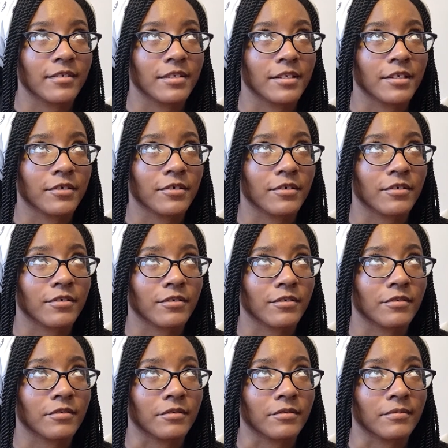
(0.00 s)
until
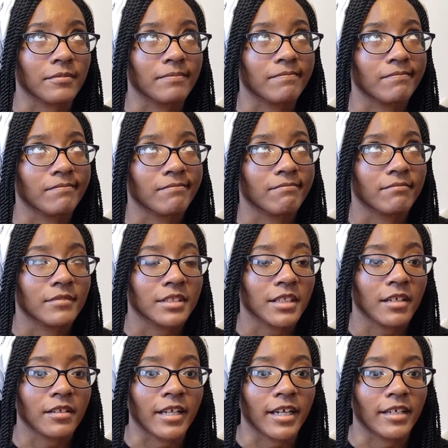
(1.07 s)

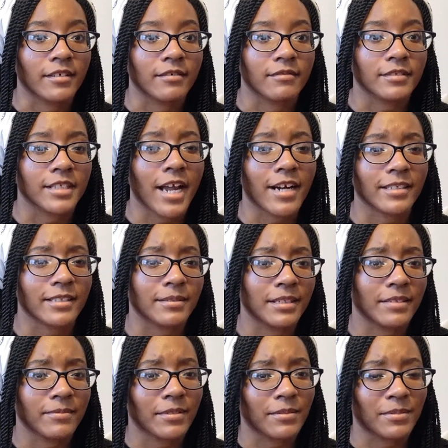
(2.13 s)
Sunday. Saturday.
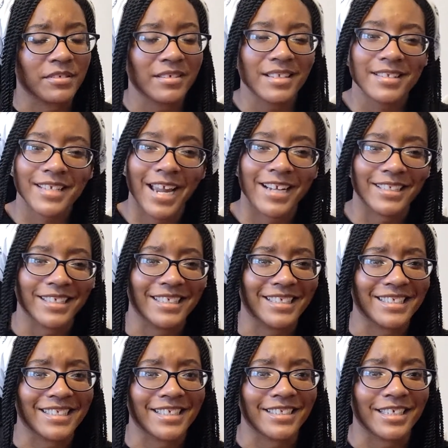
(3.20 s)
Well, between Saturday and
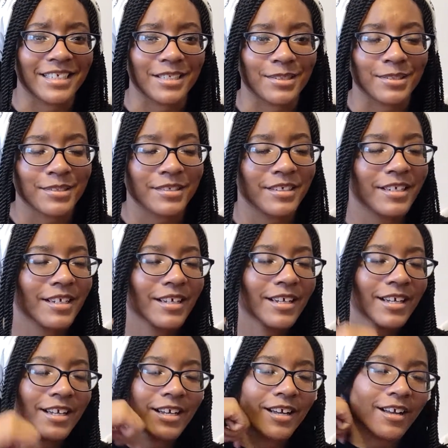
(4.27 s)
Sunday-ish.
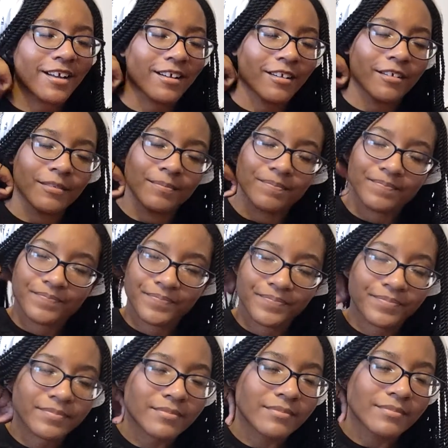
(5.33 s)

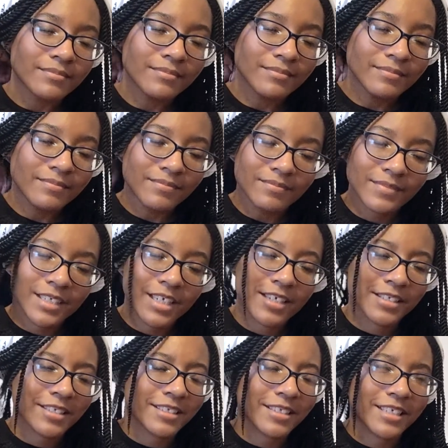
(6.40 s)
Because
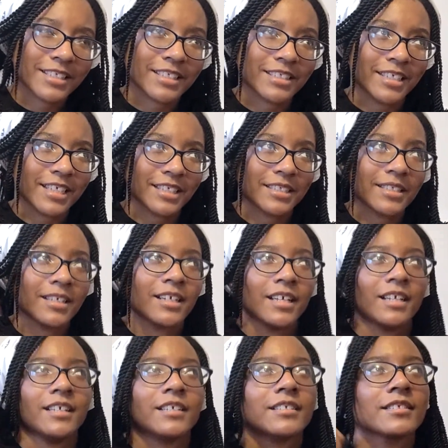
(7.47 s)
Sunday's the 6th.
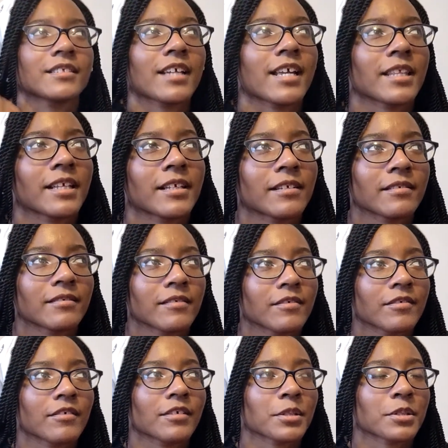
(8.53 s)
And then, of
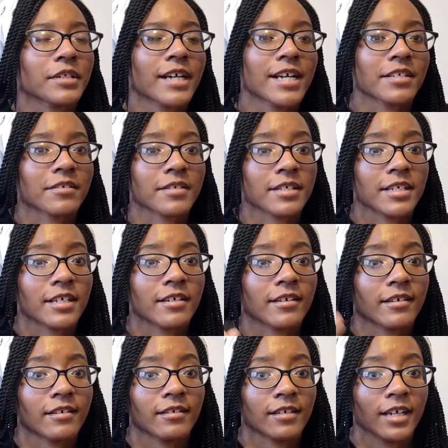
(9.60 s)
course, you guys will see
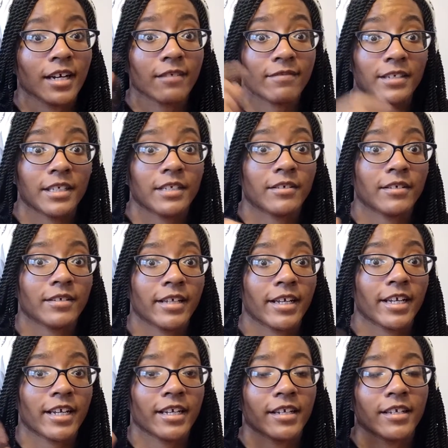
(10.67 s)
a video a
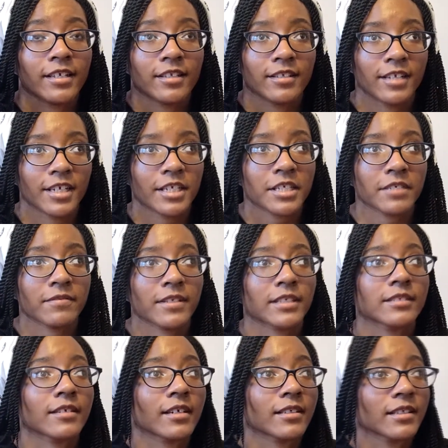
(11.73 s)
day next week
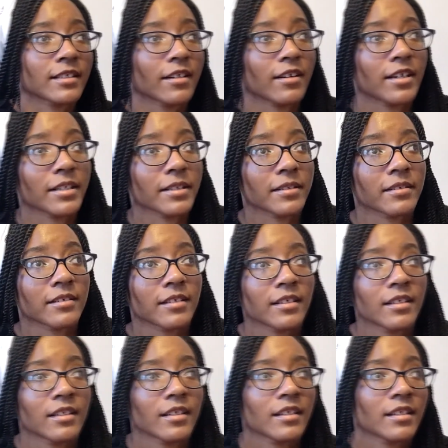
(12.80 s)
starting on
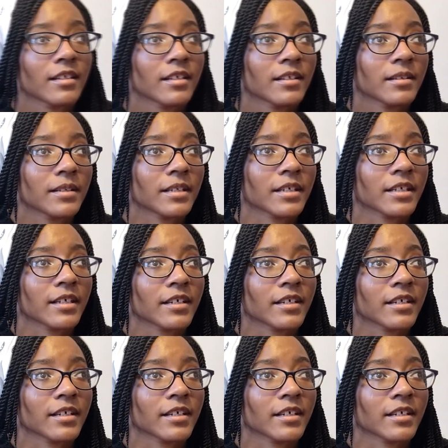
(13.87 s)
the,